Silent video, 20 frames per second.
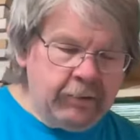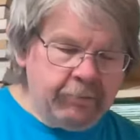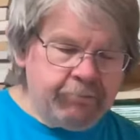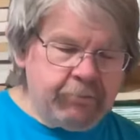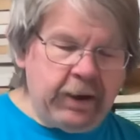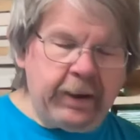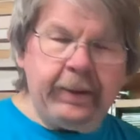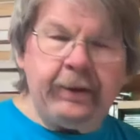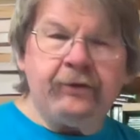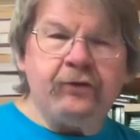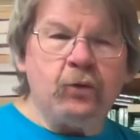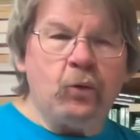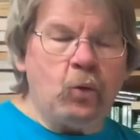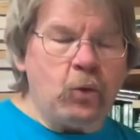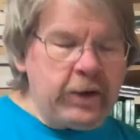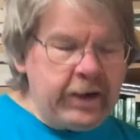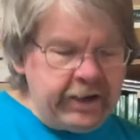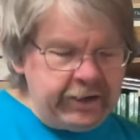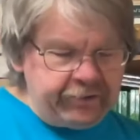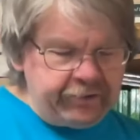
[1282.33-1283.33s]
but it's
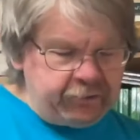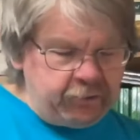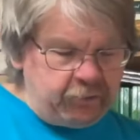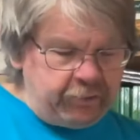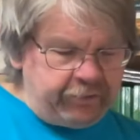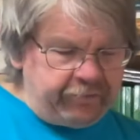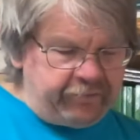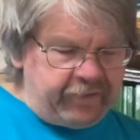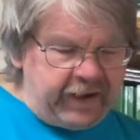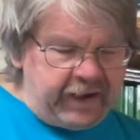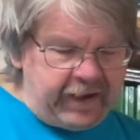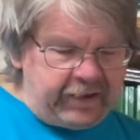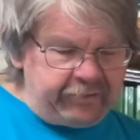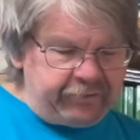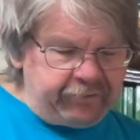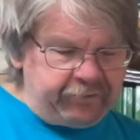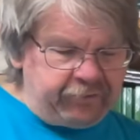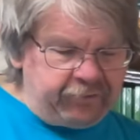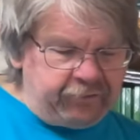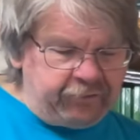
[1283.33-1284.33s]
way too
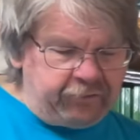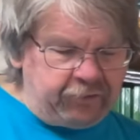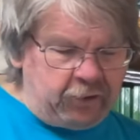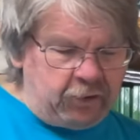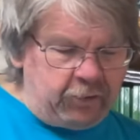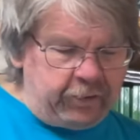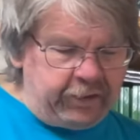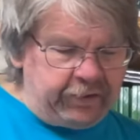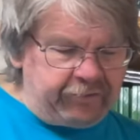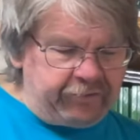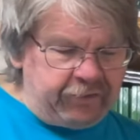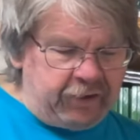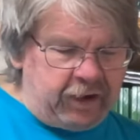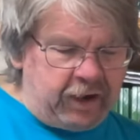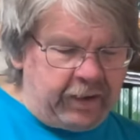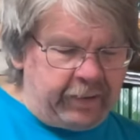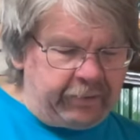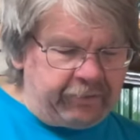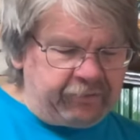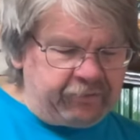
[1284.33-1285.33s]
advanced, so it's
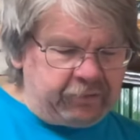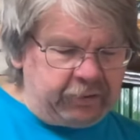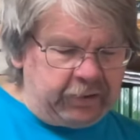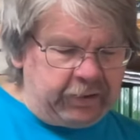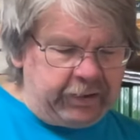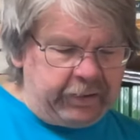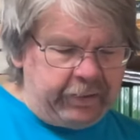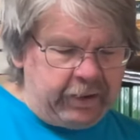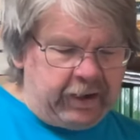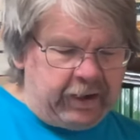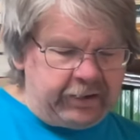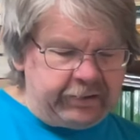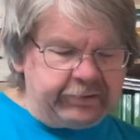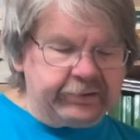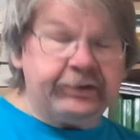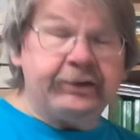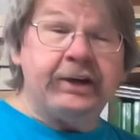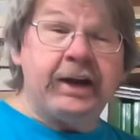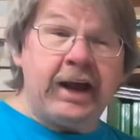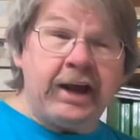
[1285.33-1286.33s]
honestly not
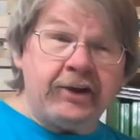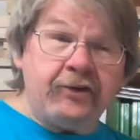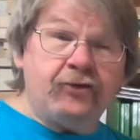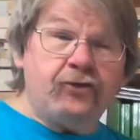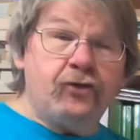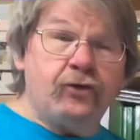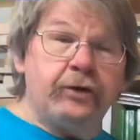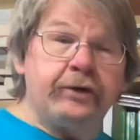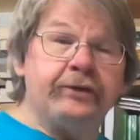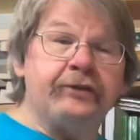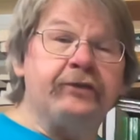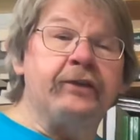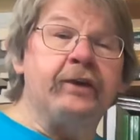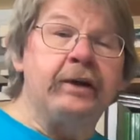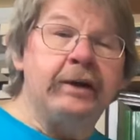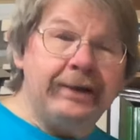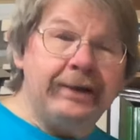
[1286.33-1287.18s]
dangerous